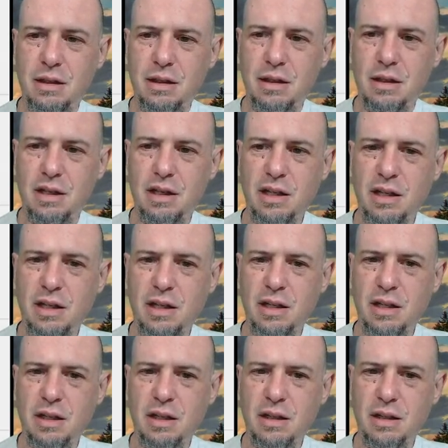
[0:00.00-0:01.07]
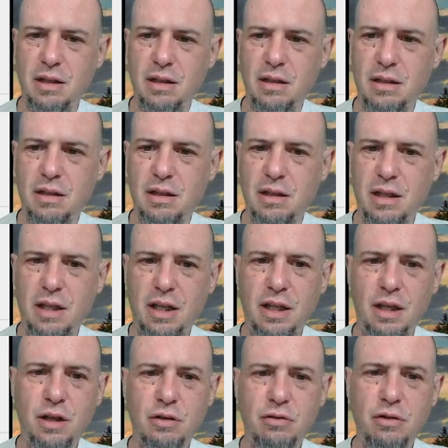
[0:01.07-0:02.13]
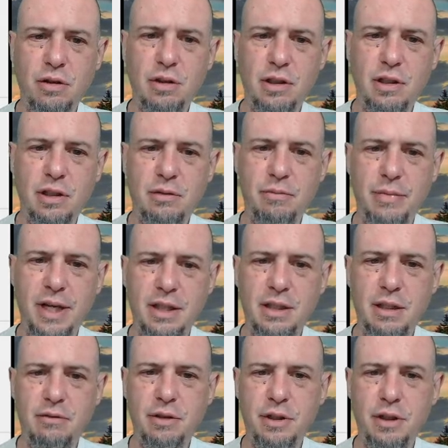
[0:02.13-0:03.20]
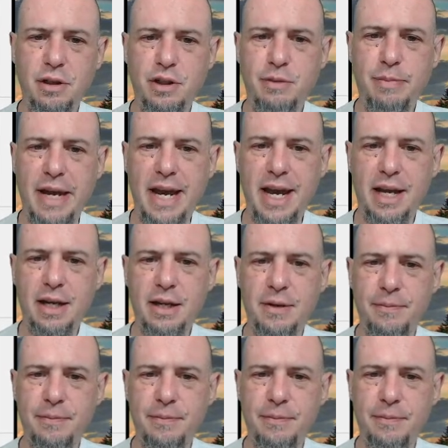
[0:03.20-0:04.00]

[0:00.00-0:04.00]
Uh, I think the controller basically returns back.